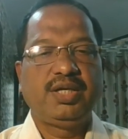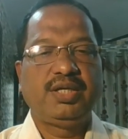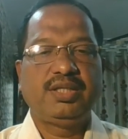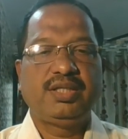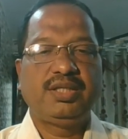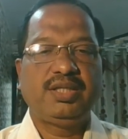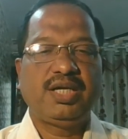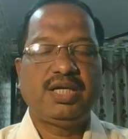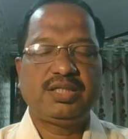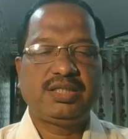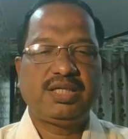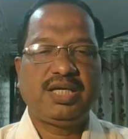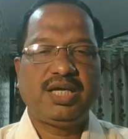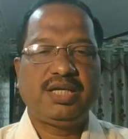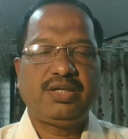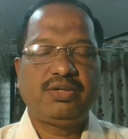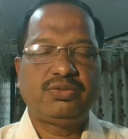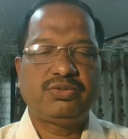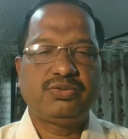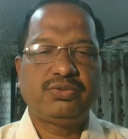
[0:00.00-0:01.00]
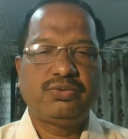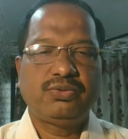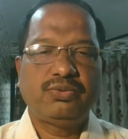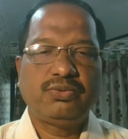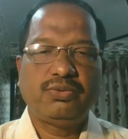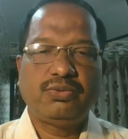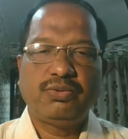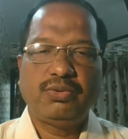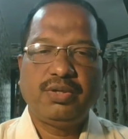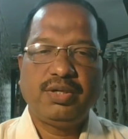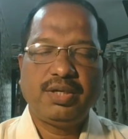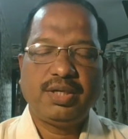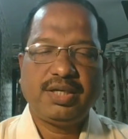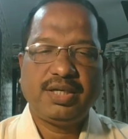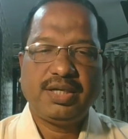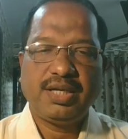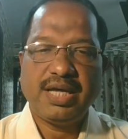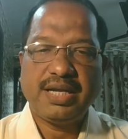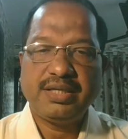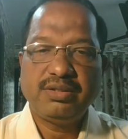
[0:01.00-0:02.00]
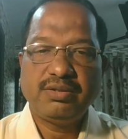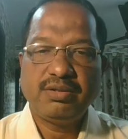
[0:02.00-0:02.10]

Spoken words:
That can also carry